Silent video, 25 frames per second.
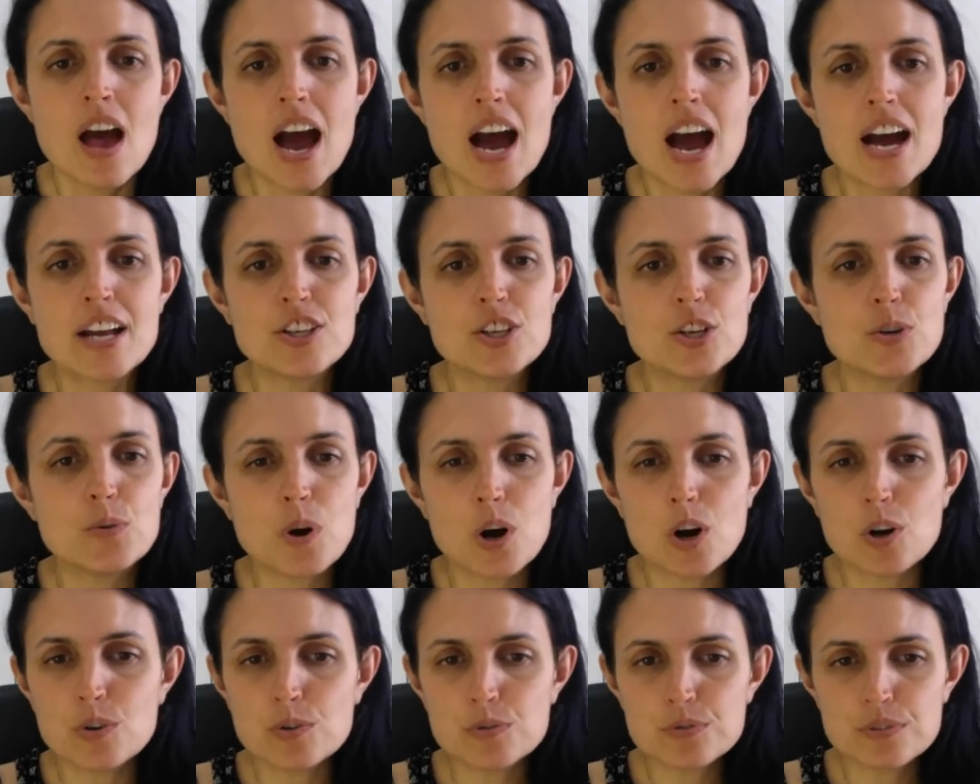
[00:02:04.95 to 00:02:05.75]
and you
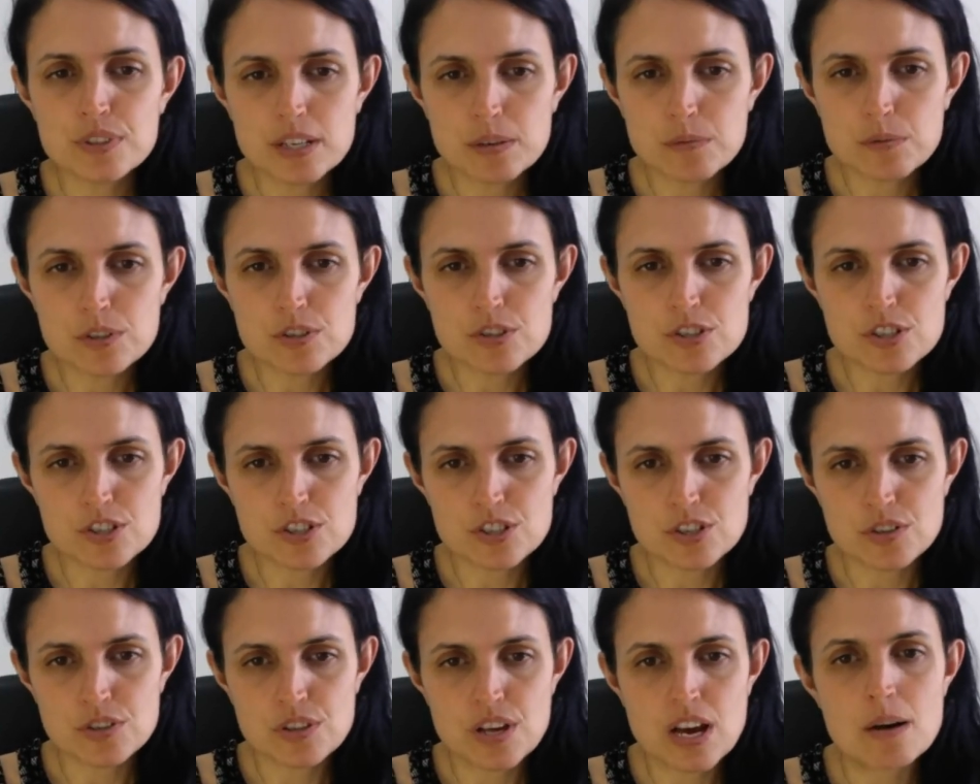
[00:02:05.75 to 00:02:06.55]
only want to
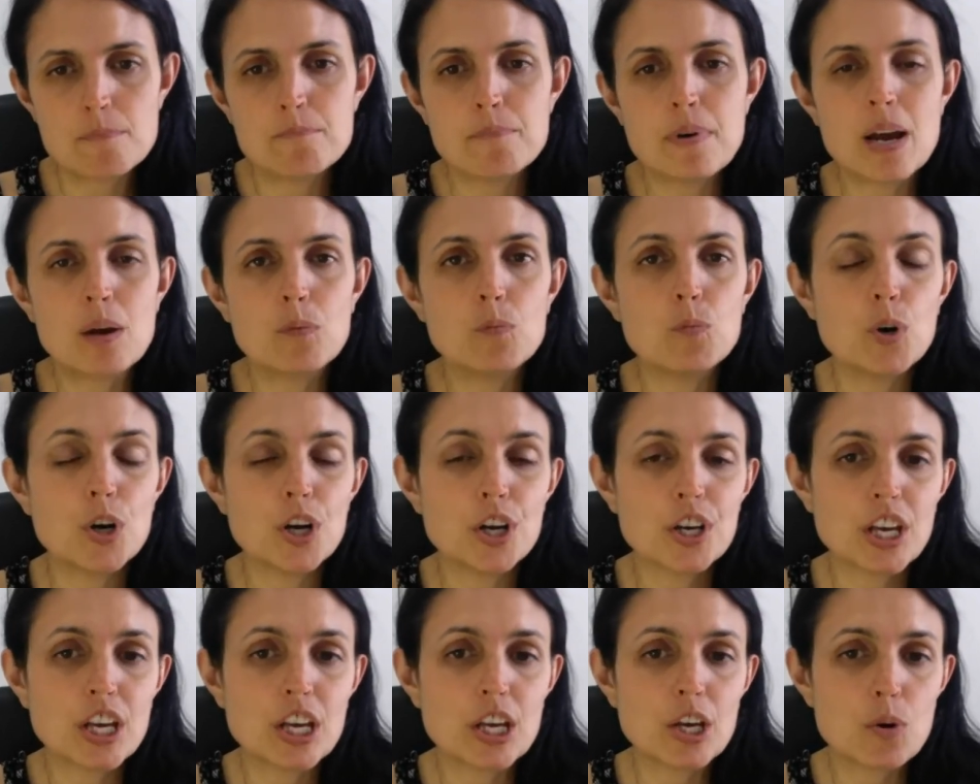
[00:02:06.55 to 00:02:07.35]
do that by
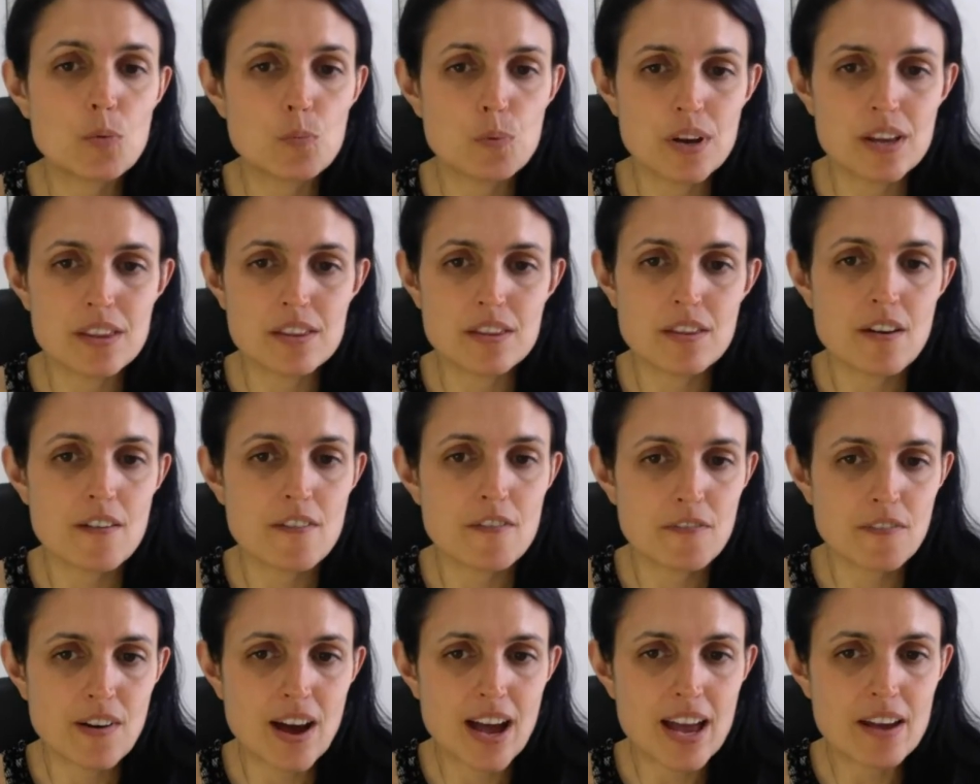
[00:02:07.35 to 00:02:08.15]
working with
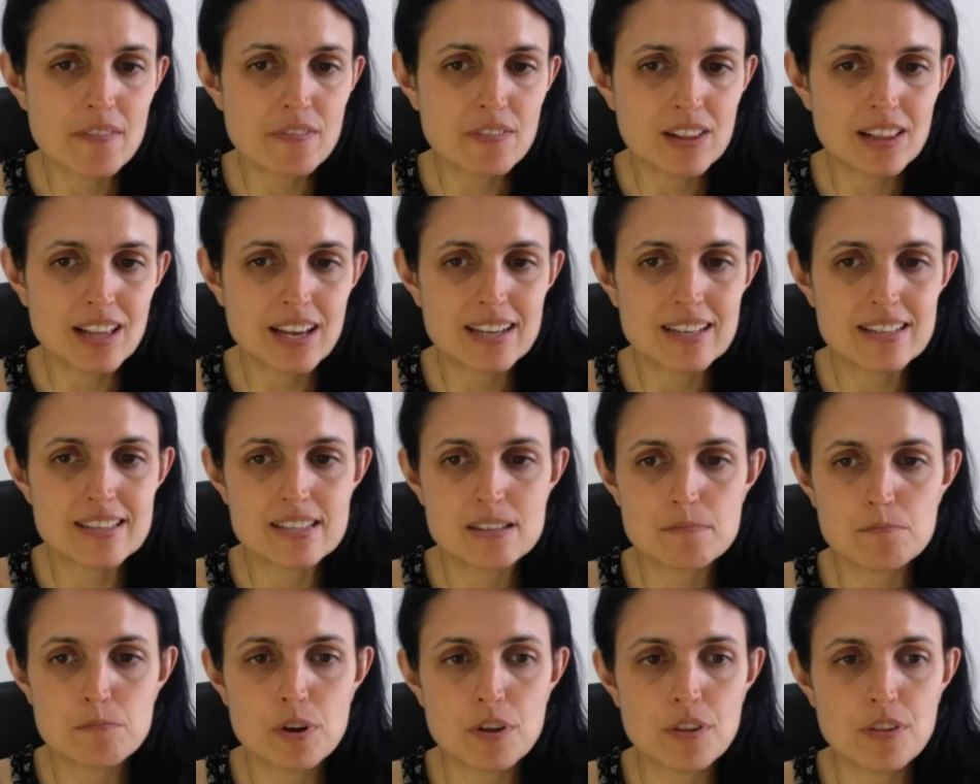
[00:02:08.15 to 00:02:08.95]
five clients
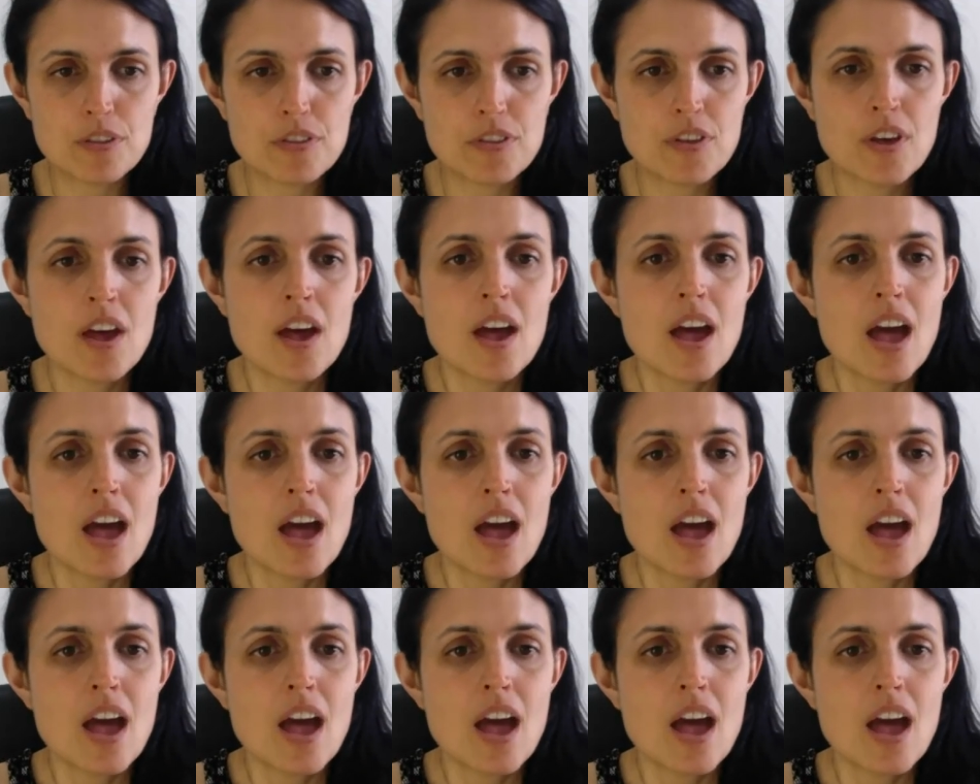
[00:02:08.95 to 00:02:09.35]
a month,